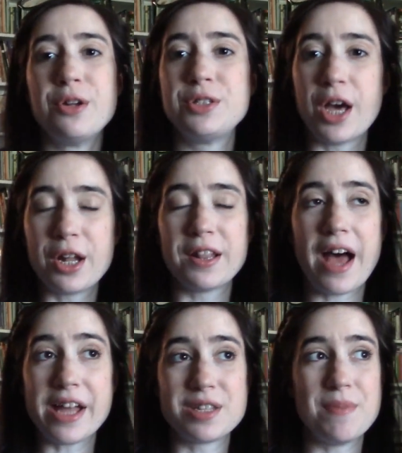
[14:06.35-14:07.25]
done a
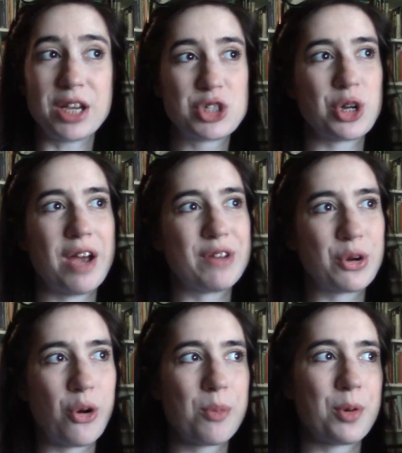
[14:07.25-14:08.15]
lot to make sure I've
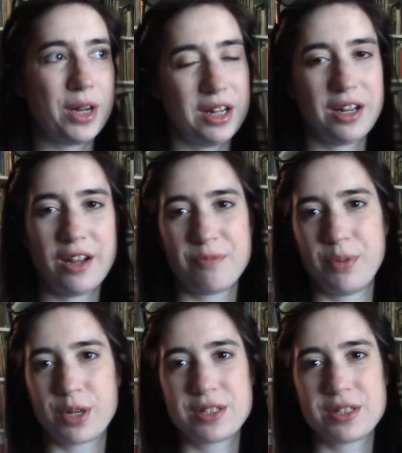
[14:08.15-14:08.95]
incorporated enough books